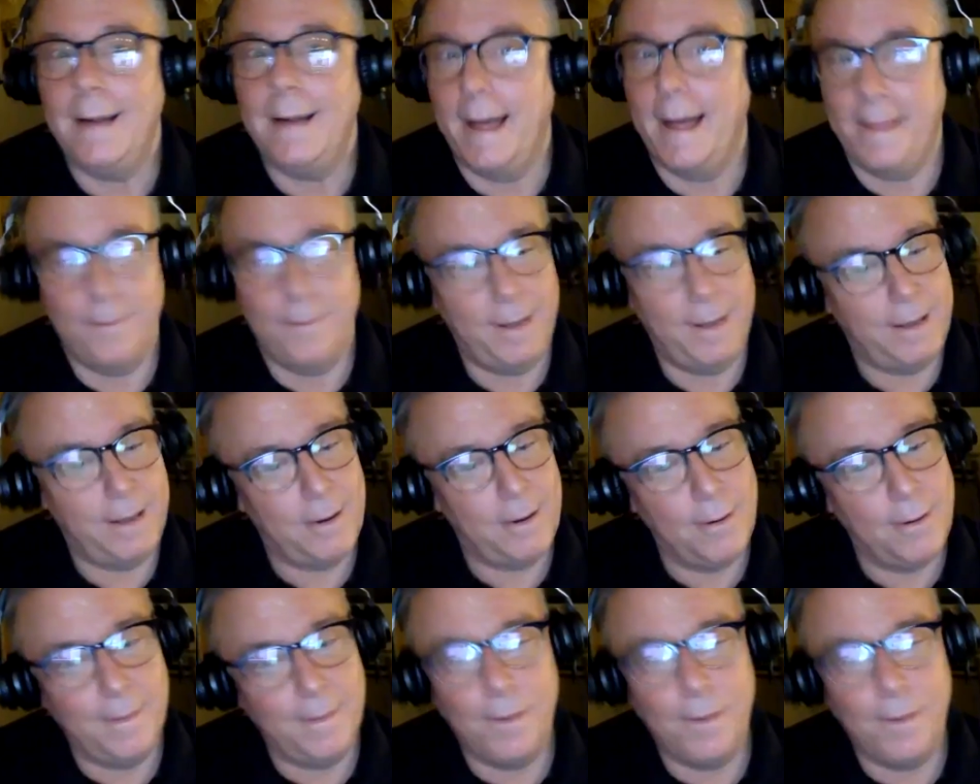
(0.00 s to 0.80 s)
we can go
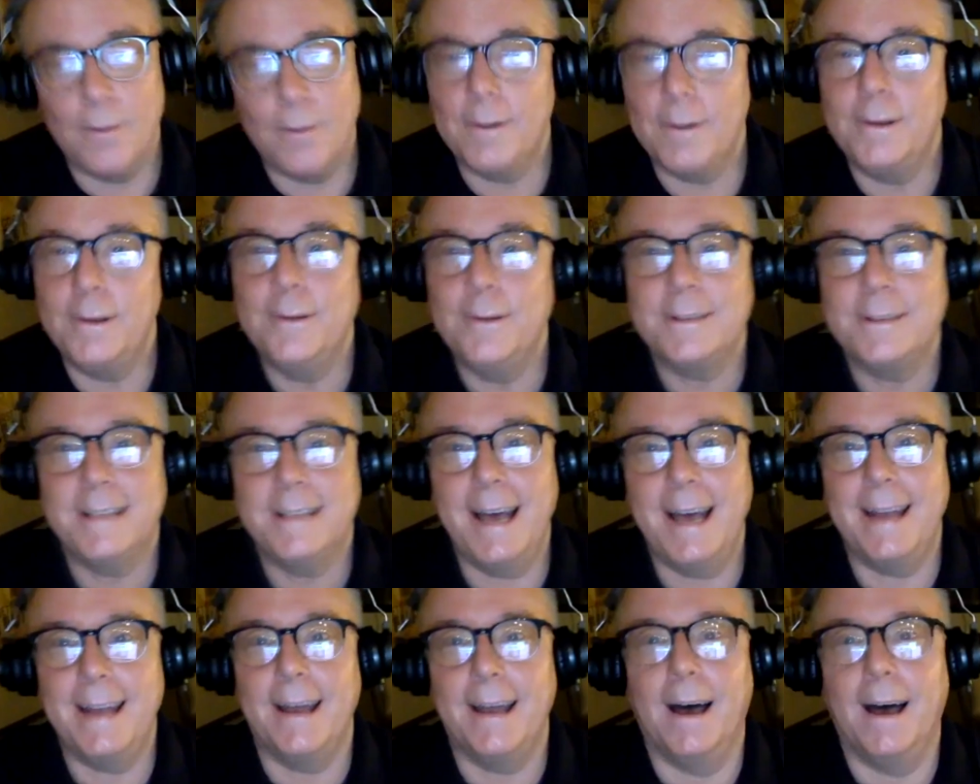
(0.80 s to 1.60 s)
in the order you
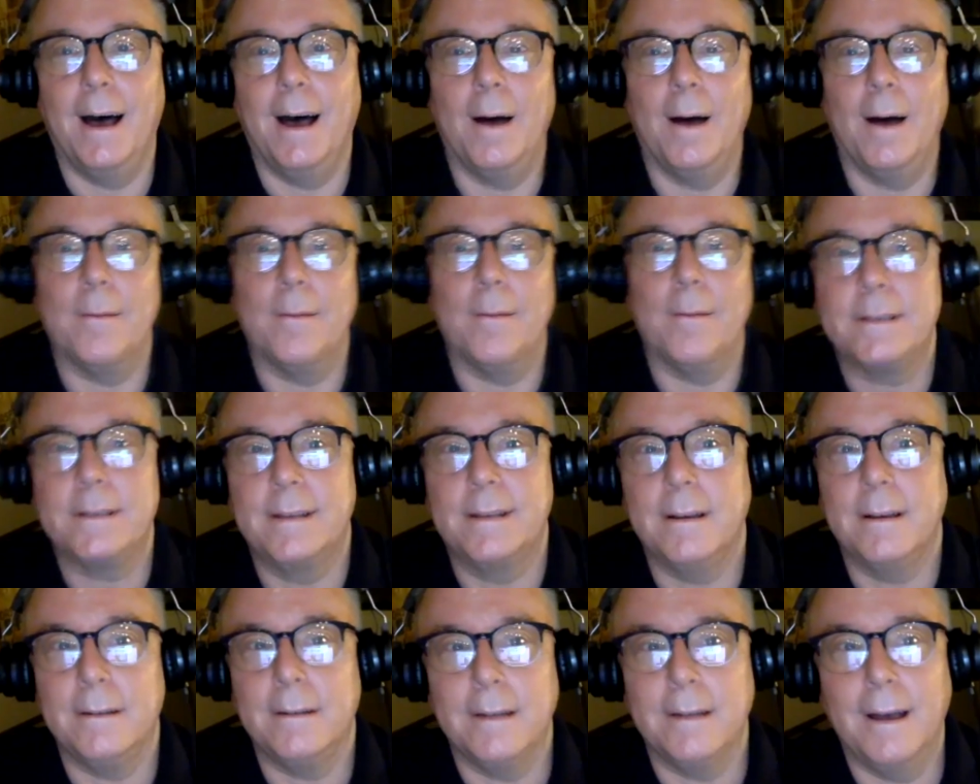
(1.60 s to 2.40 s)
said.
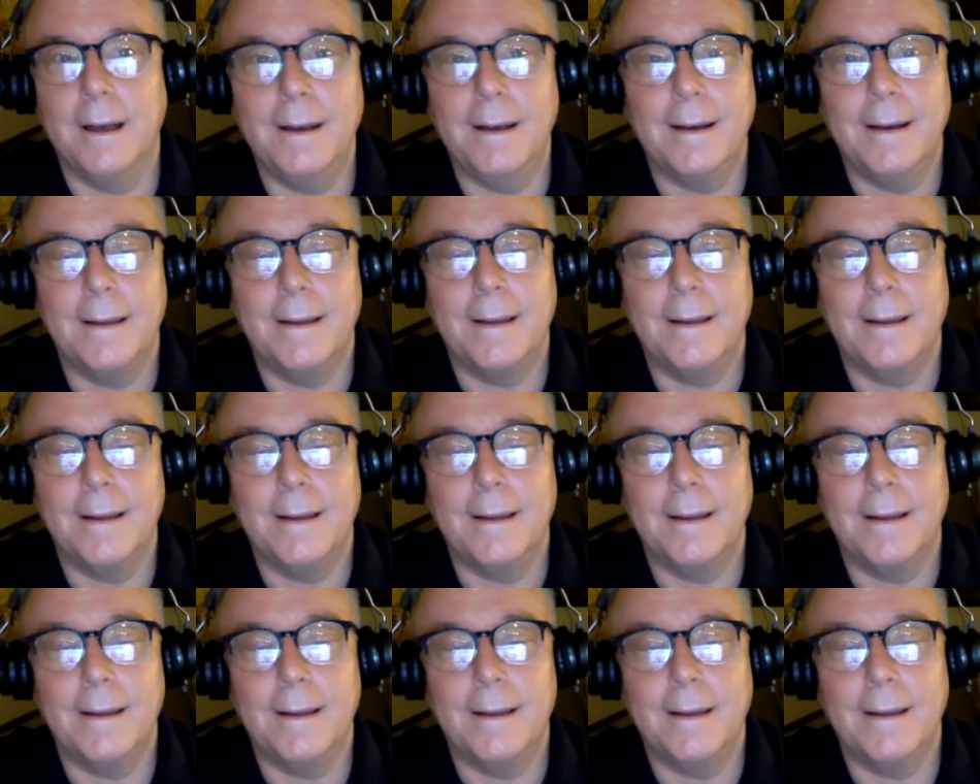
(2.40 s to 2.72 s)
Matilda,